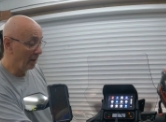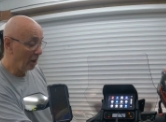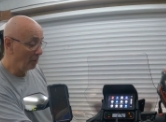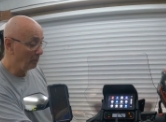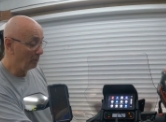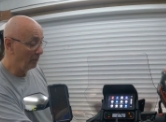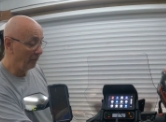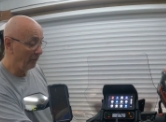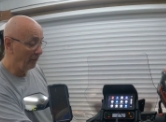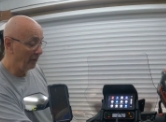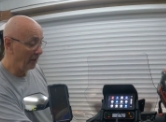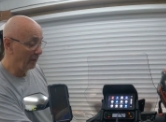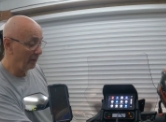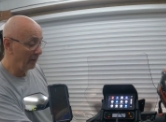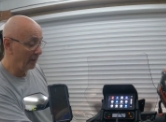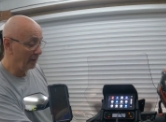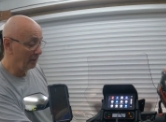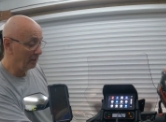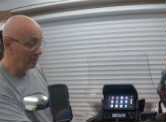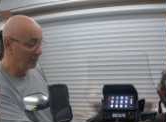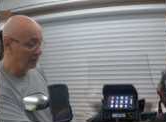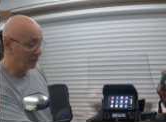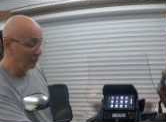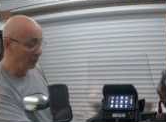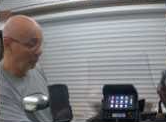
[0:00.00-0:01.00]
hope you found that
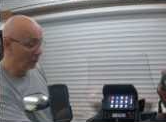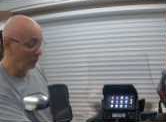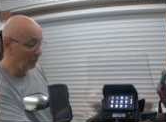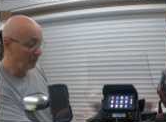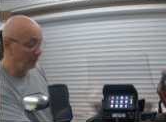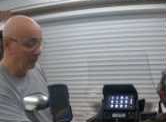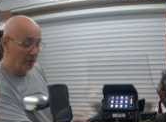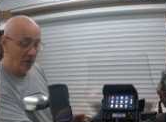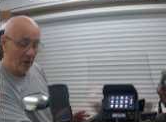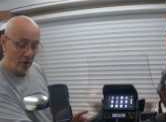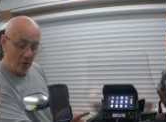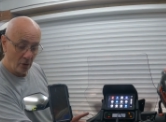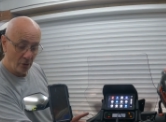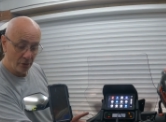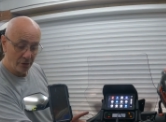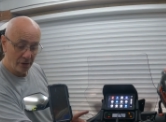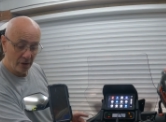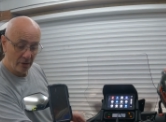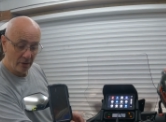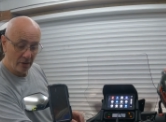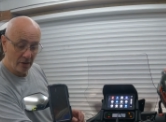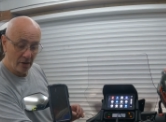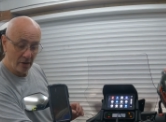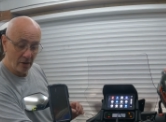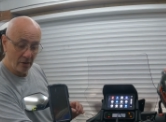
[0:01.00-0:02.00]
useful.
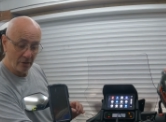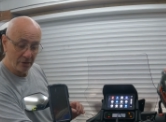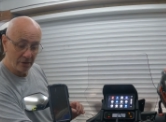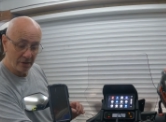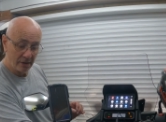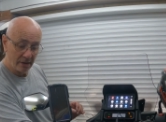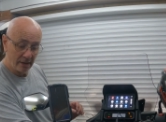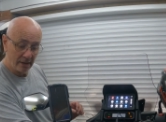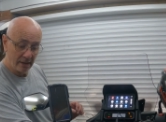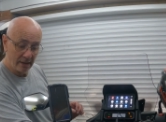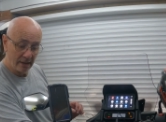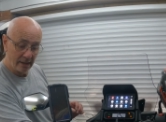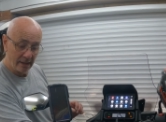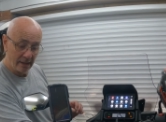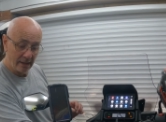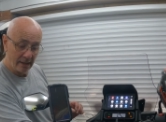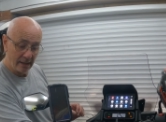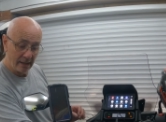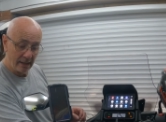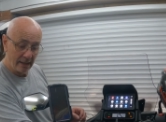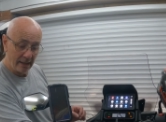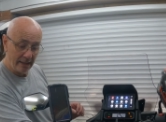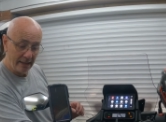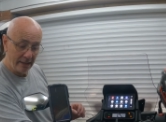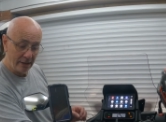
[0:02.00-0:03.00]
Ottocast
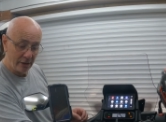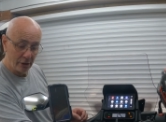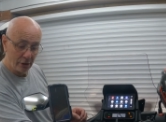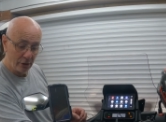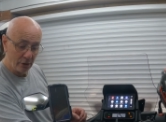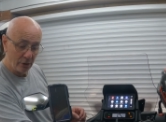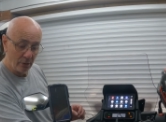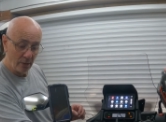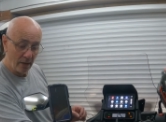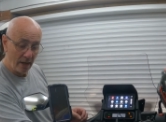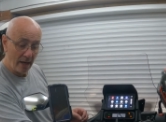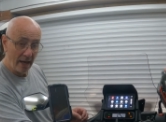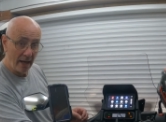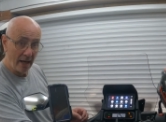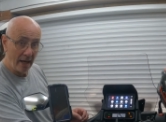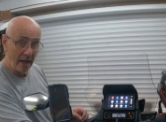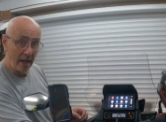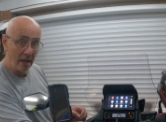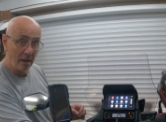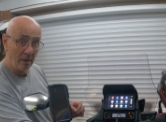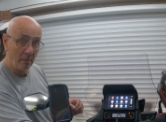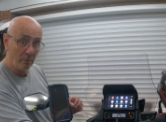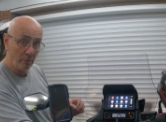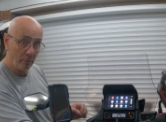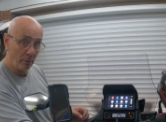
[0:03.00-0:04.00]
A2
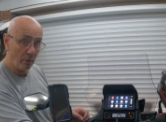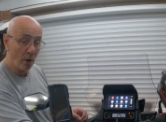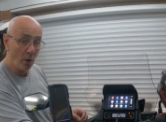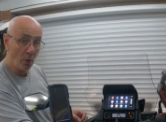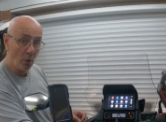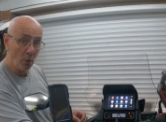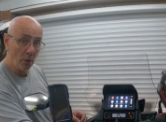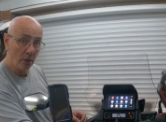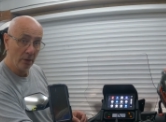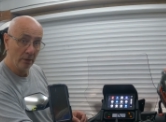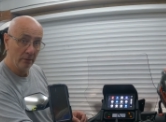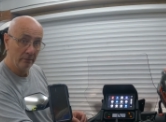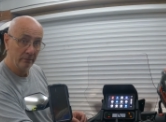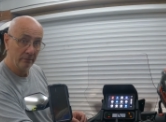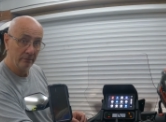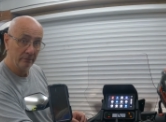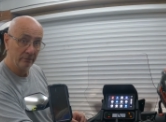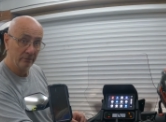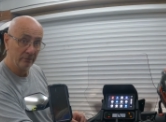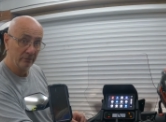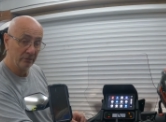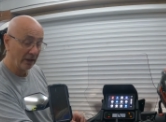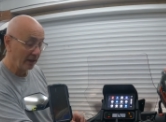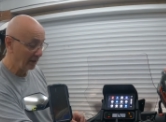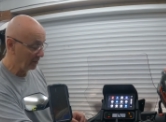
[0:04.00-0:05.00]
Air Pro.
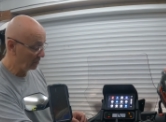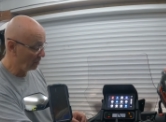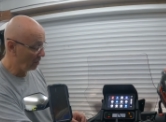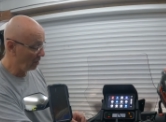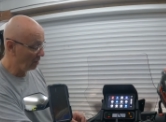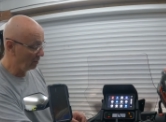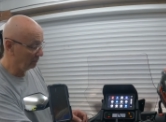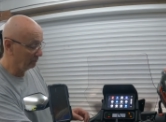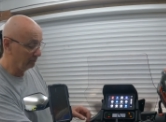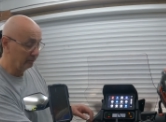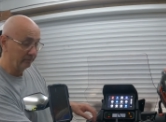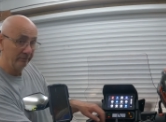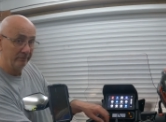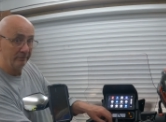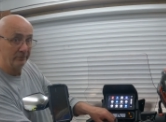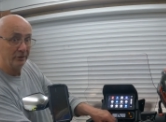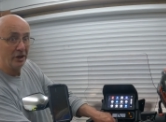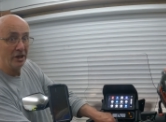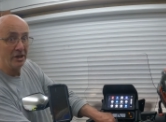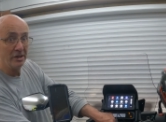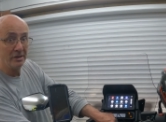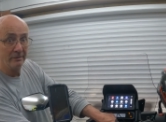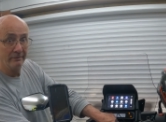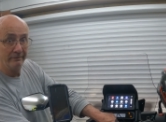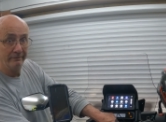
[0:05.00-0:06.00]
Thanks a lot.
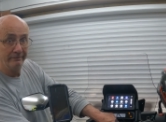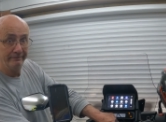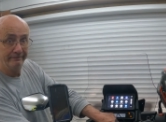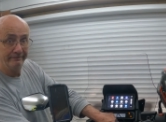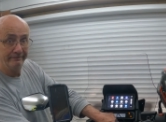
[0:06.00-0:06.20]
Cheers.